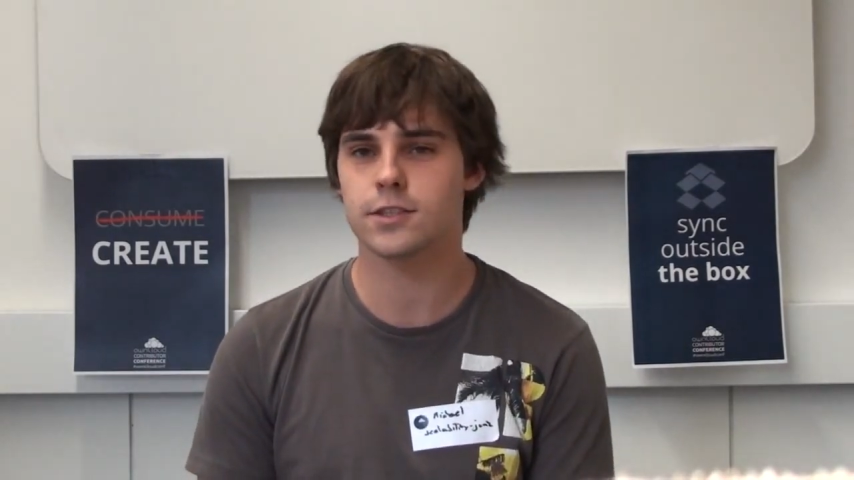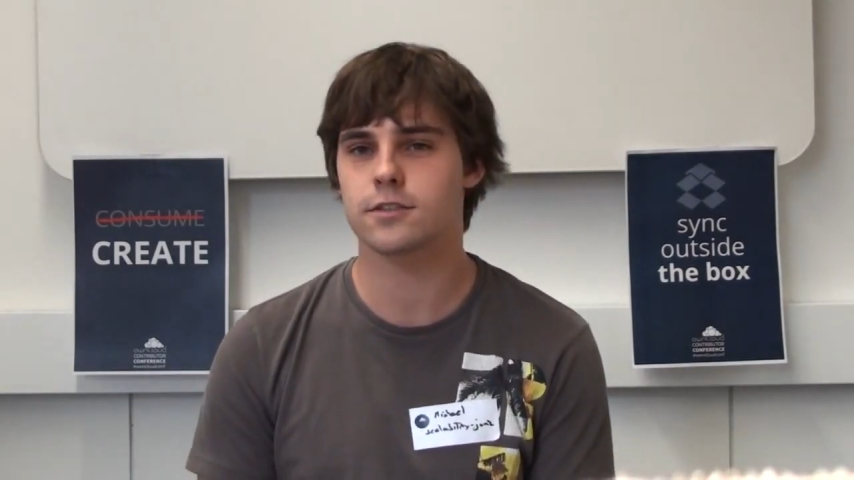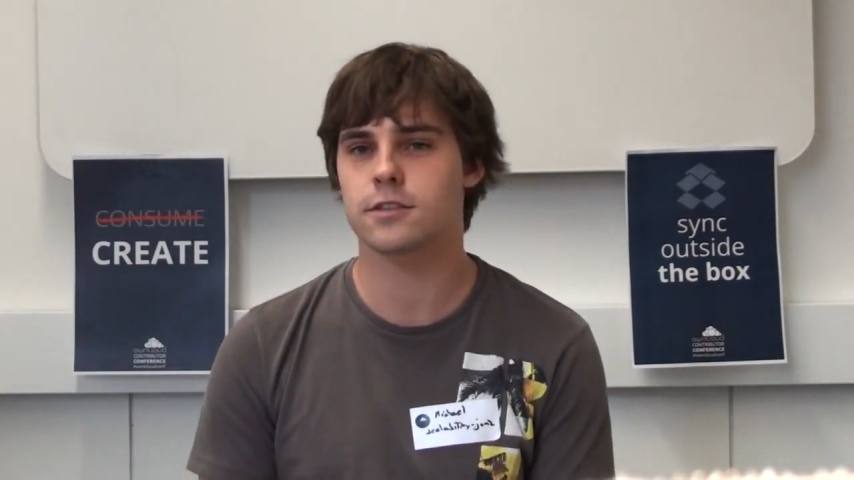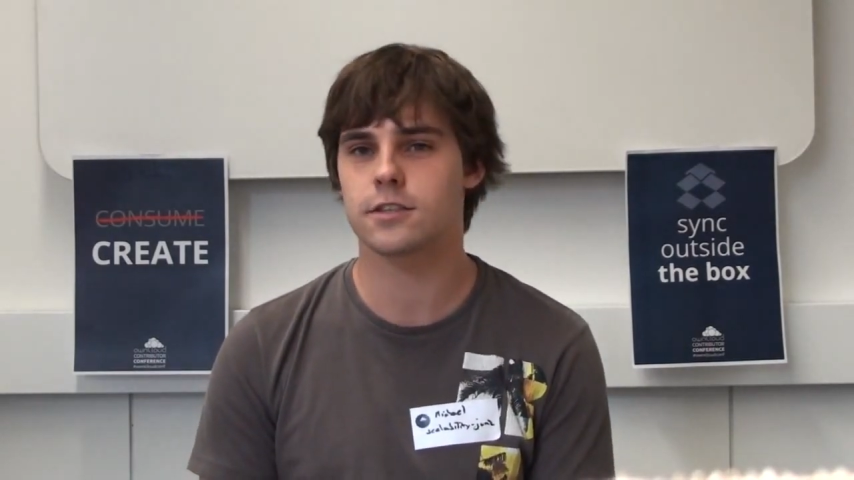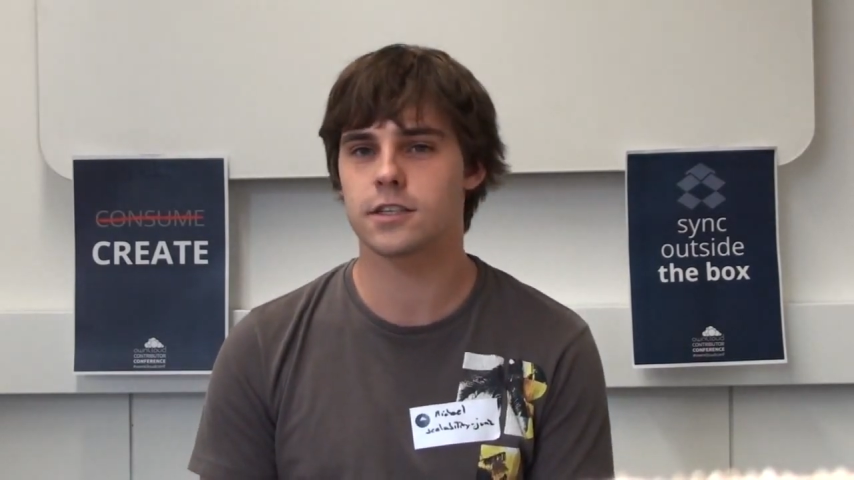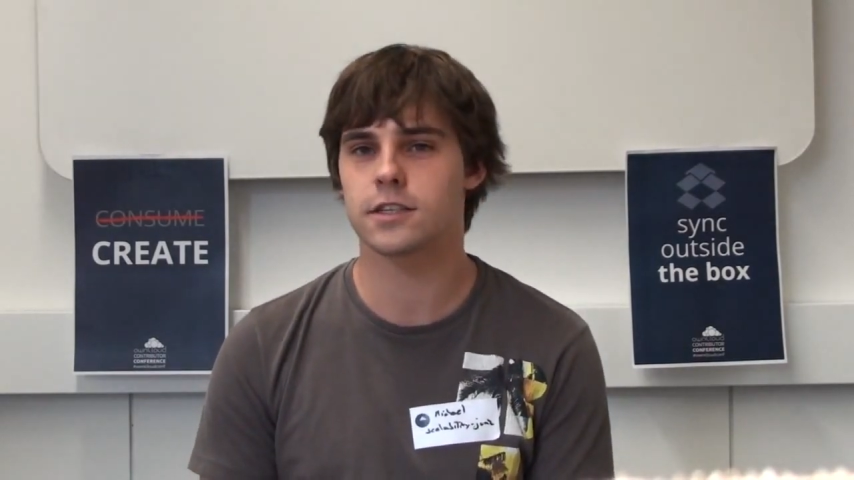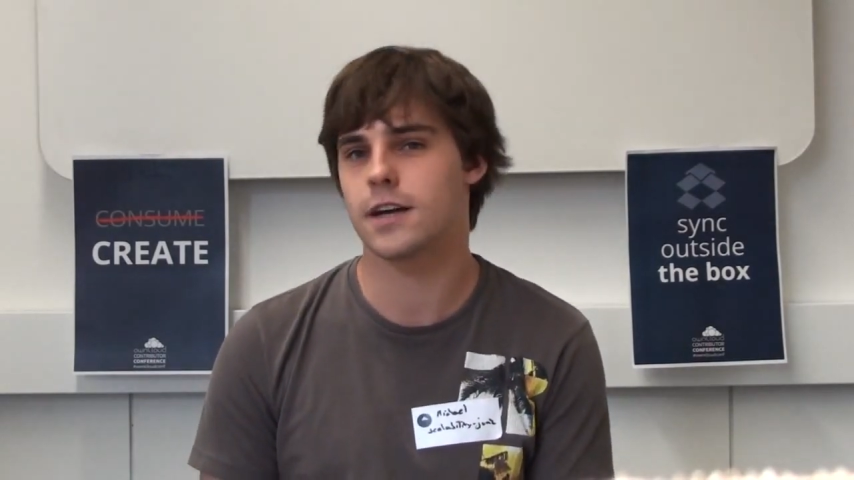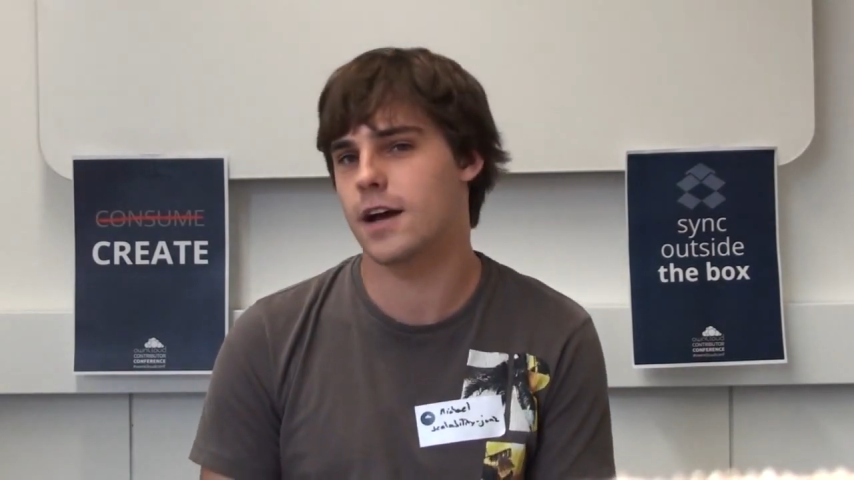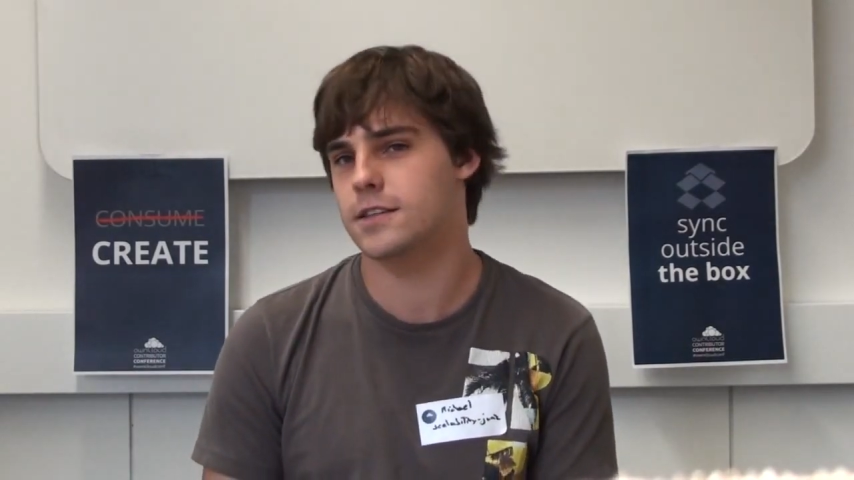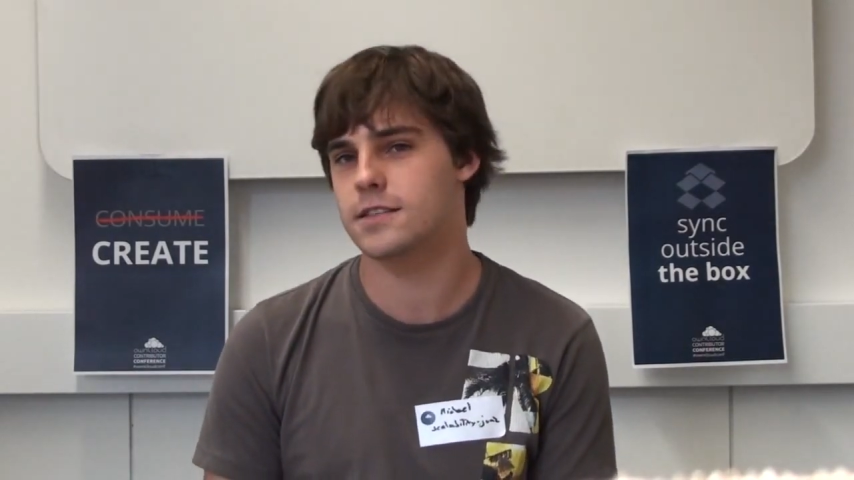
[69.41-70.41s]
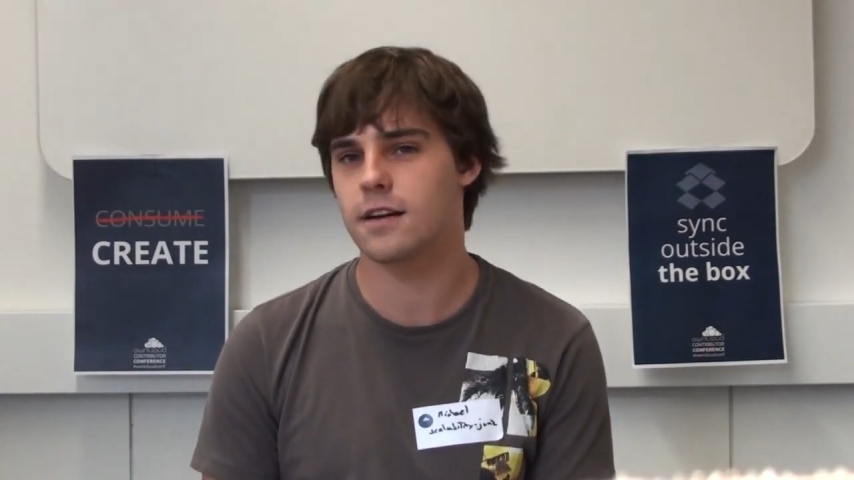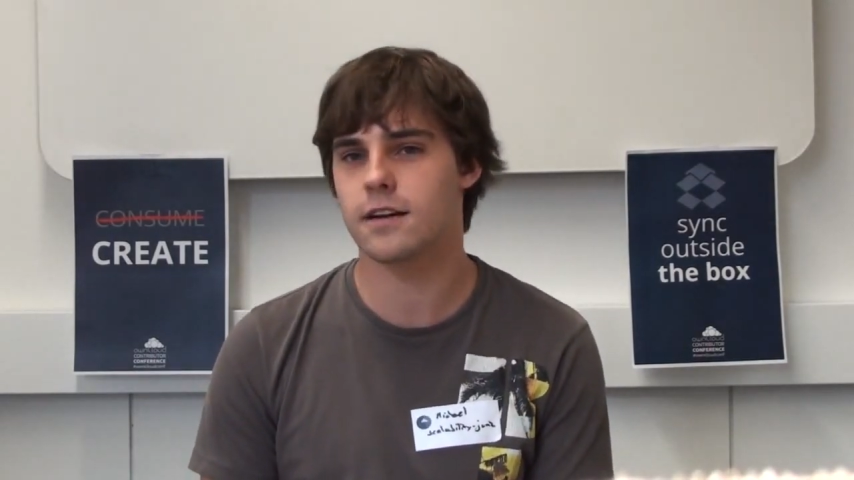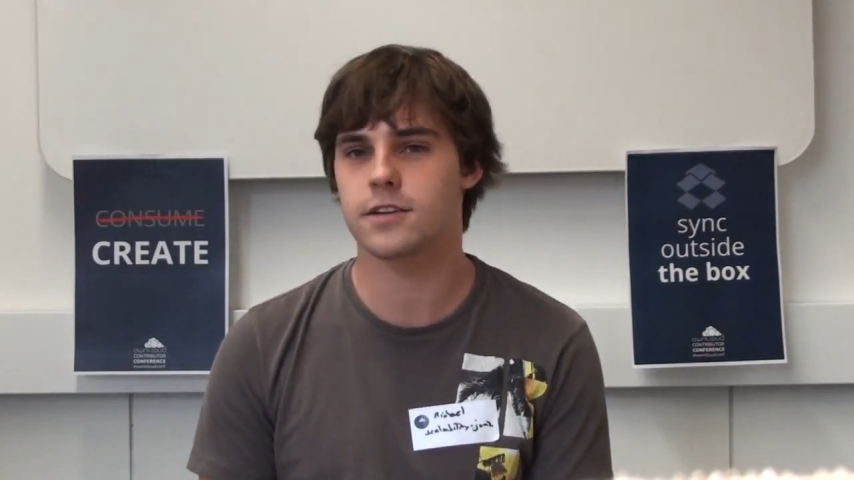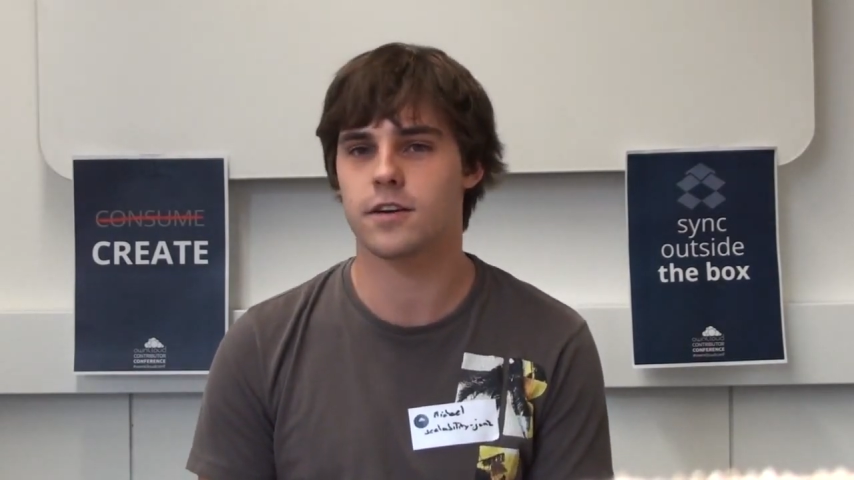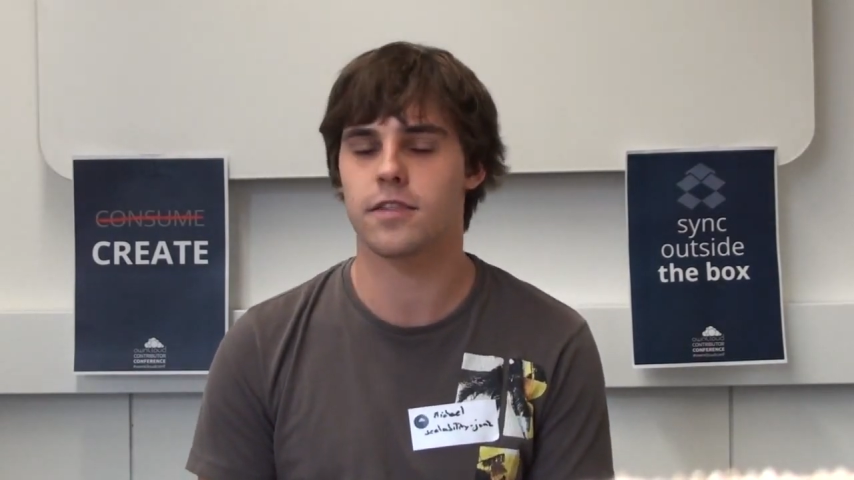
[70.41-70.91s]
or install
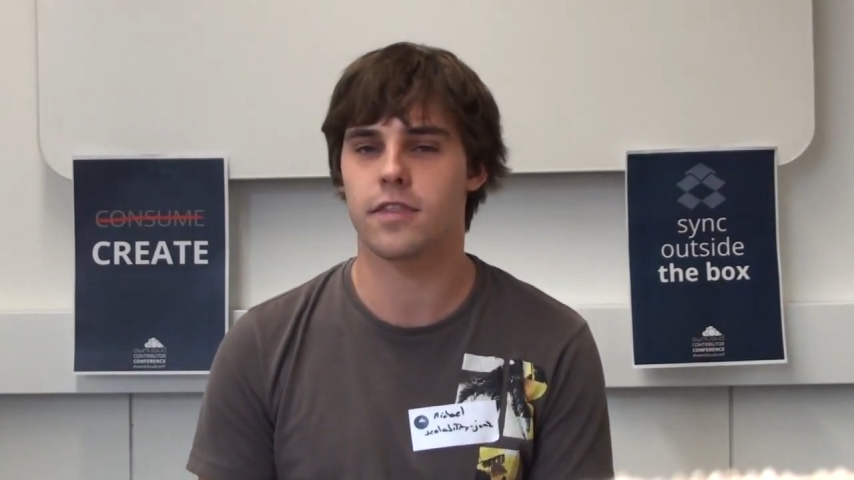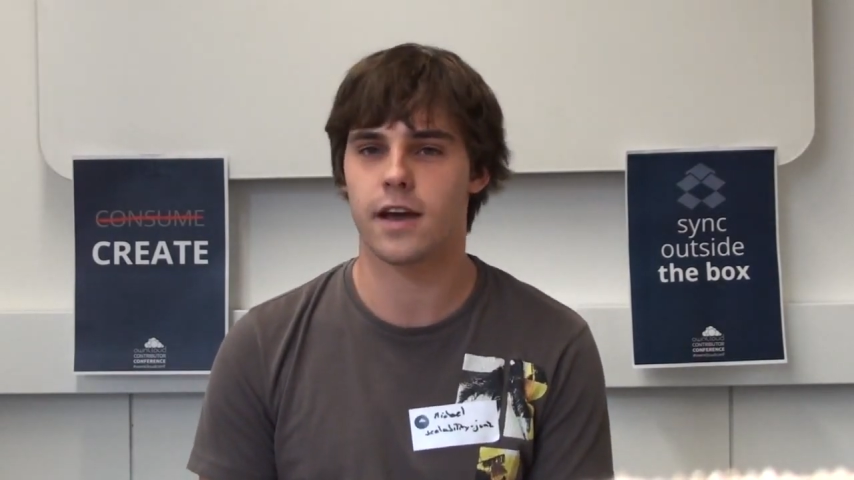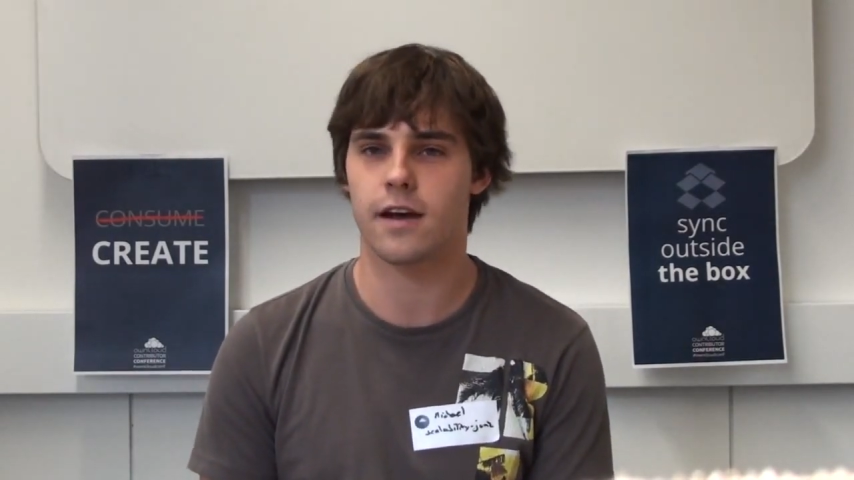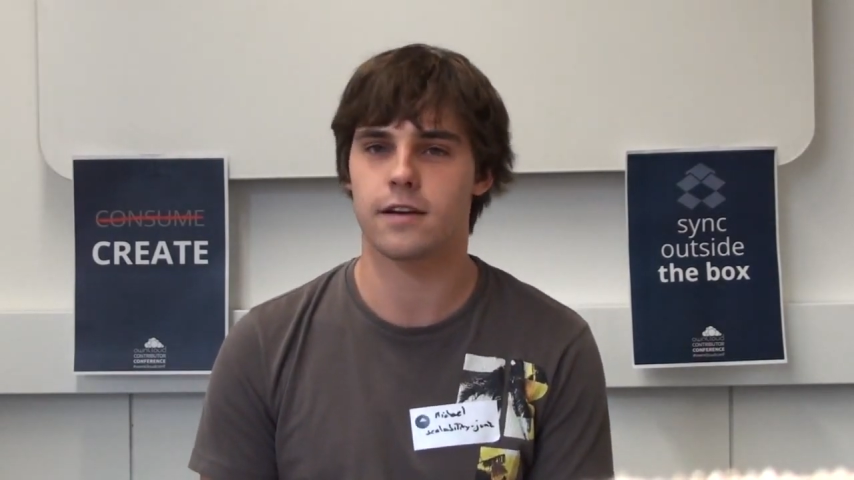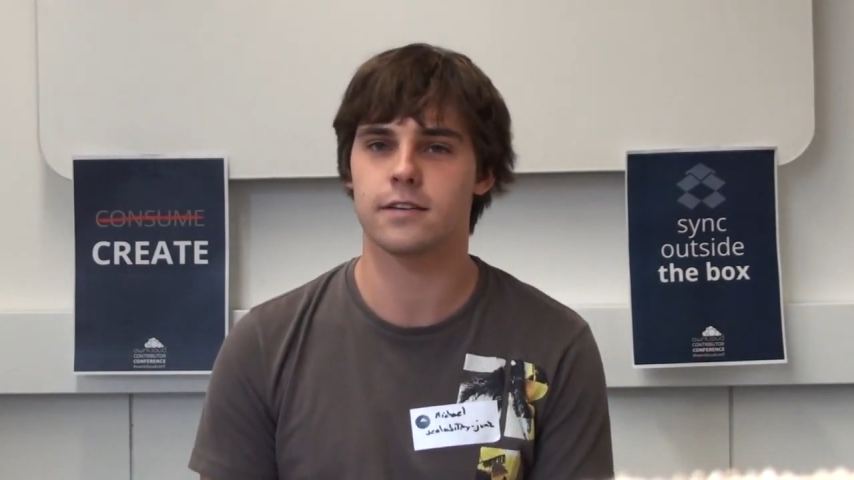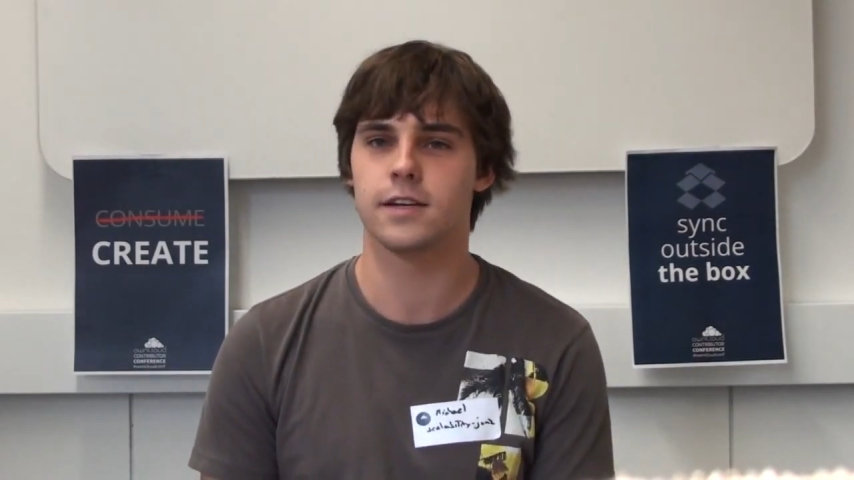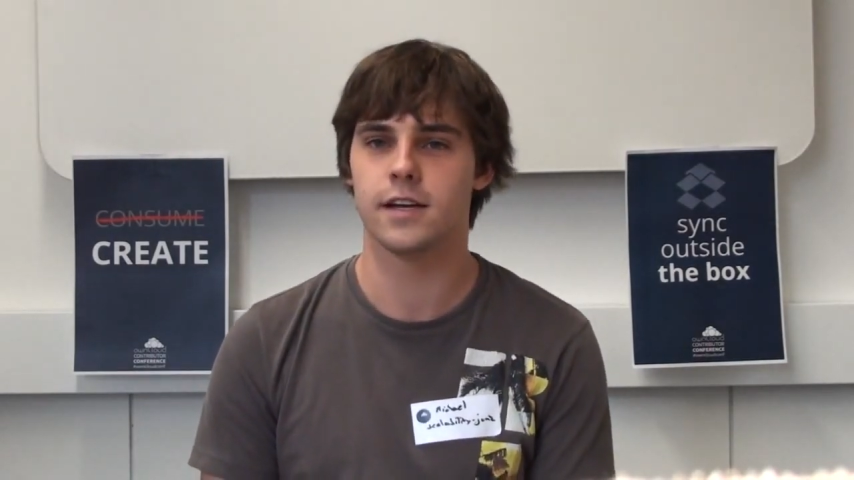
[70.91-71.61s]
it on their